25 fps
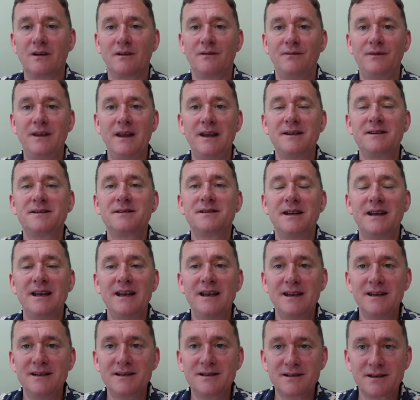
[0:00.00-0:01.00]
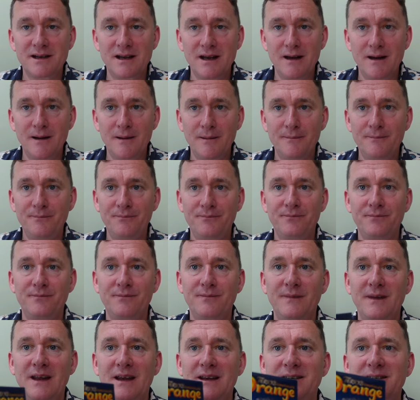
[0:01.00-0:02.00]
This is
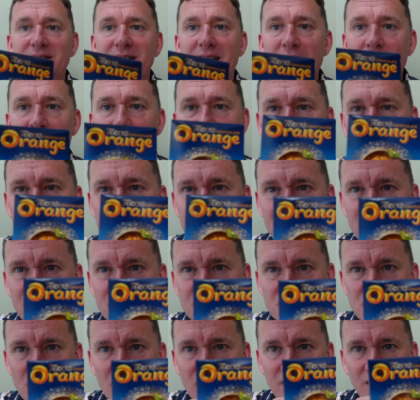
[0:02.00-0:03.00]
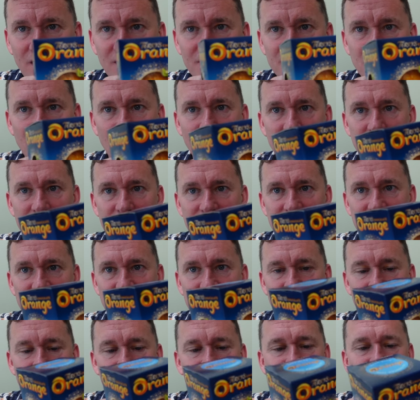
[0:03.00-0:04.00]
a Terry's chocolate orange.